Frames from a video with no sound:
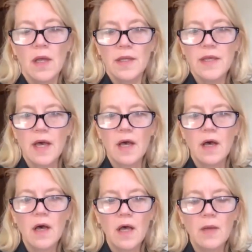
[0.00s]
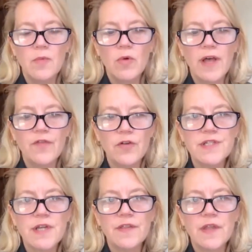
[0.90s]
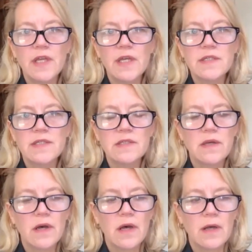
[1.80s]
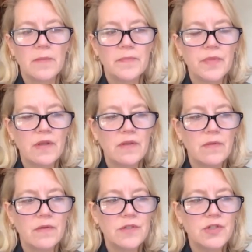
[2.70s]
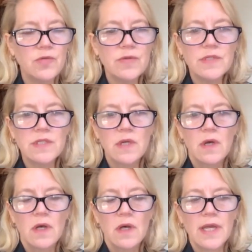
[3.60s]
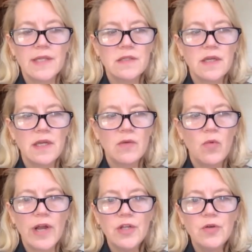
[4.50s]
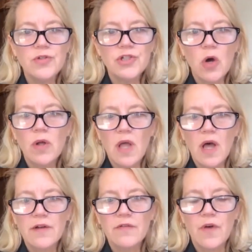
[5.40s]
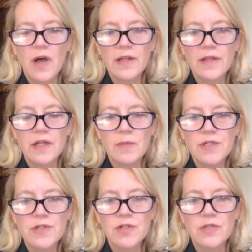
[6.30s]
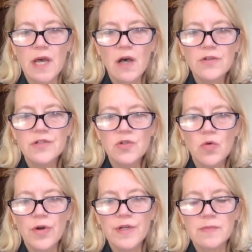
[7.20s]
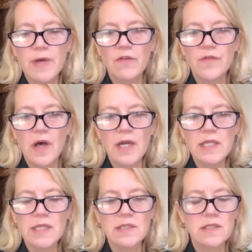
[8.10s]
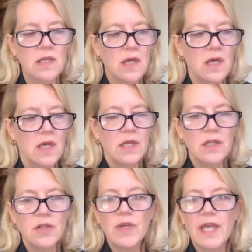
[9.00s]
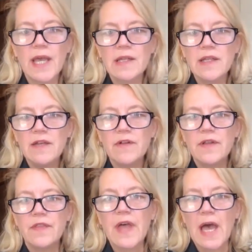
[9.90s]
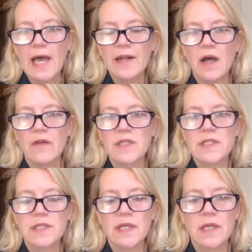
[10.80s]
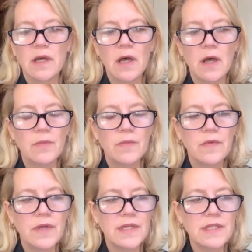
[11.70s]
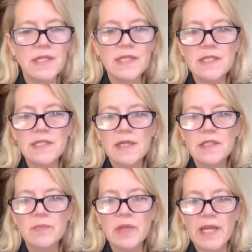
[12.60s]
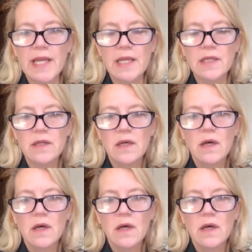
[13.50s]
Yeah. Um, well, at first, I think it's um, students. It when you show a lot of violent images or tell stories about violence, you can't leave it at that. Obviously, um, it doesn't explain